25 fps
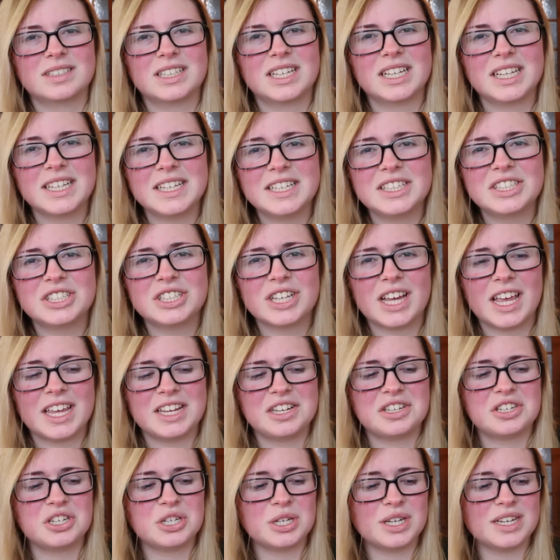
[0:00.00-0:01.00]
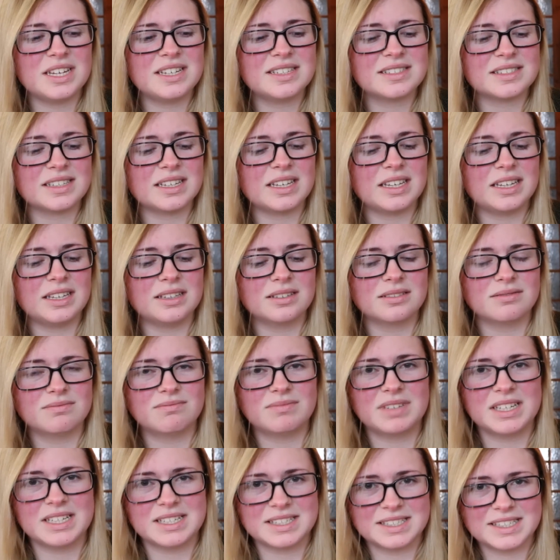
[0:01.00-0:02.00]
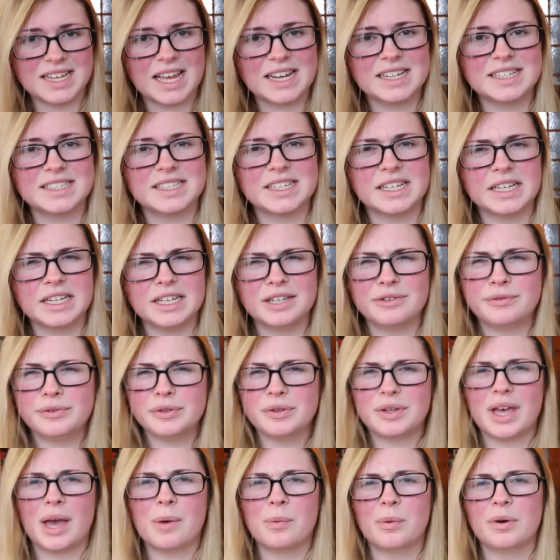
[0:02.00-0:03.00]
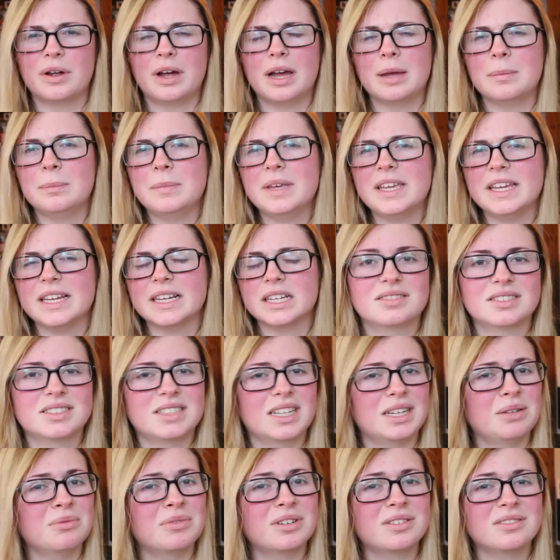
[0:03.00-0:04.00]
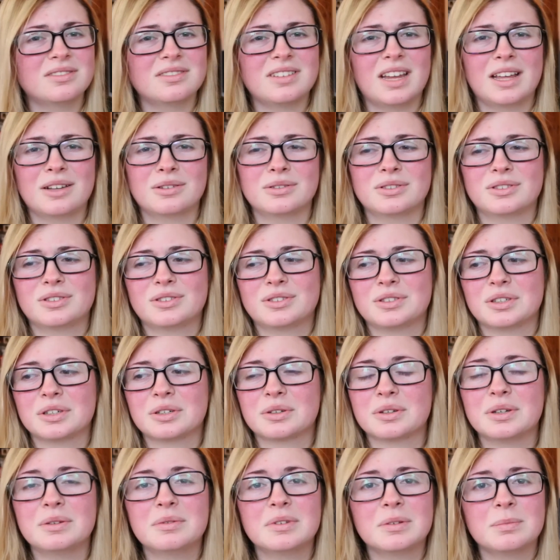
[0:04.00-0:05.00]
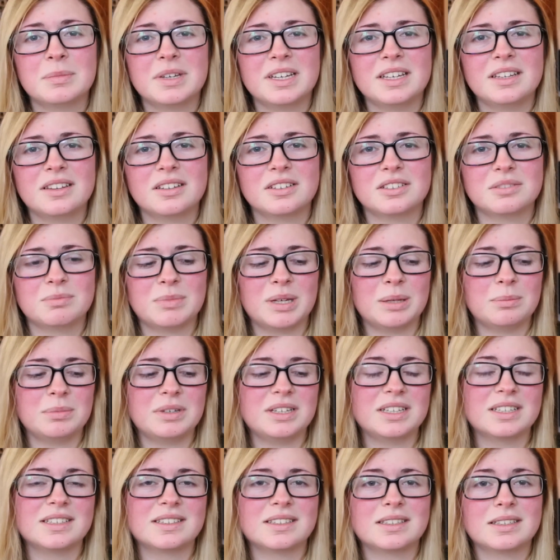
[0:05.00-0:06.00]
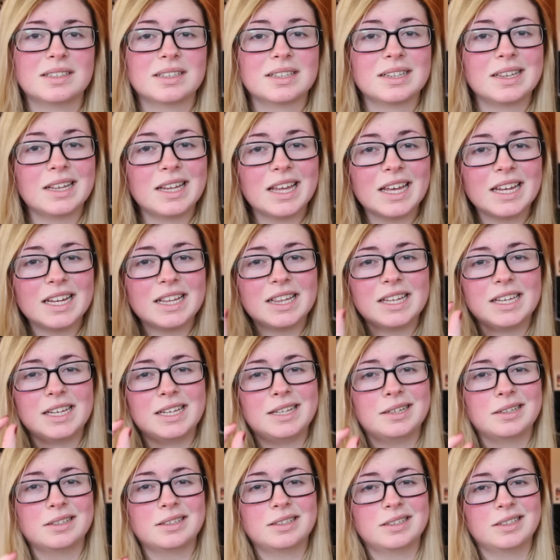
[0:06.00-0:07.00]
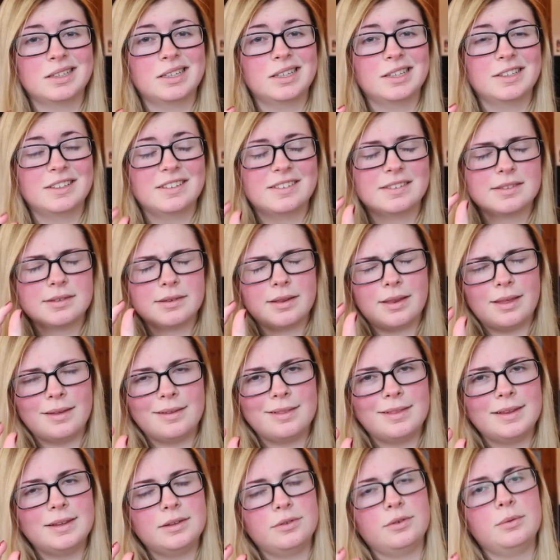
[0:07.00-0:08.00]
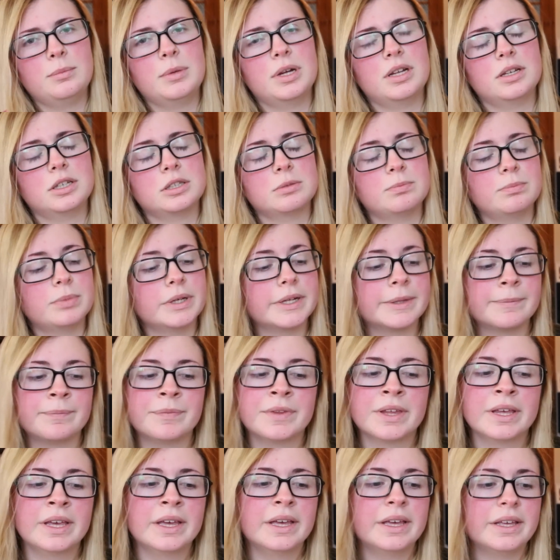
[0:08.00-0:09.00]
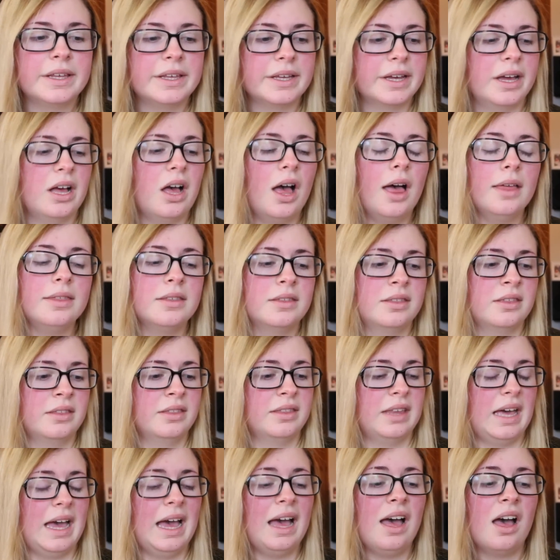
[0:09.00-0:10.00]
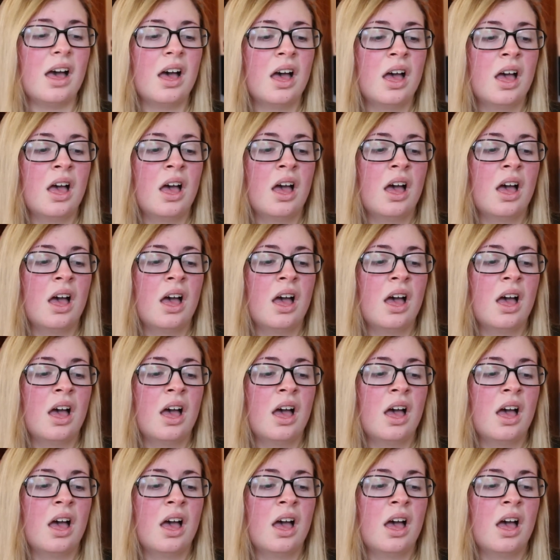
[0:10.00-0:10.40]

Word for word: cliche, cheesy insanity, if you get what I mean. Does anyone else agree with me that maybe it's slightly, slightly too much? But yeah, other than that,